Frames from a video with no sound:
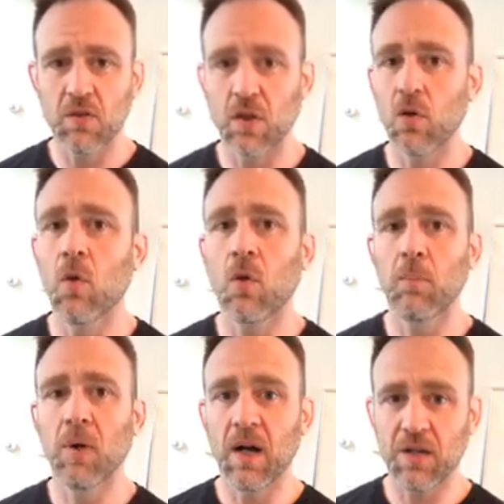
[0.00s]
the core
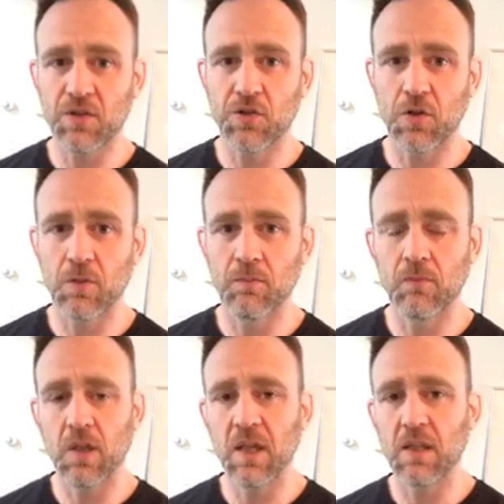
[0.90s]
posture
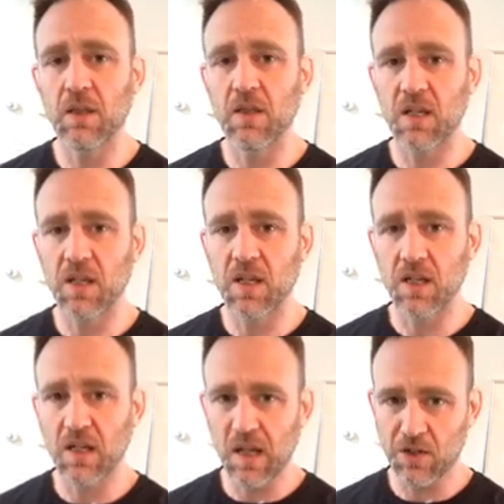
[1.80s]
and the
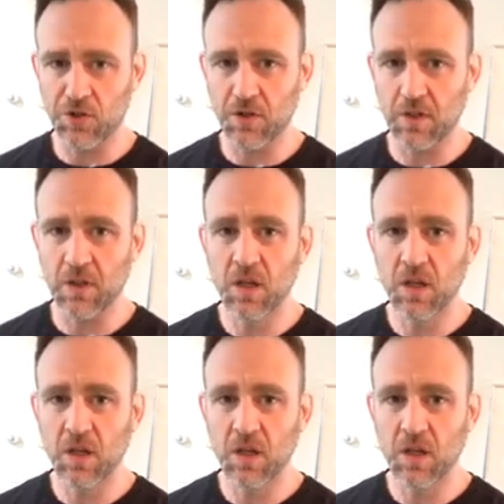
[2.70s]
connection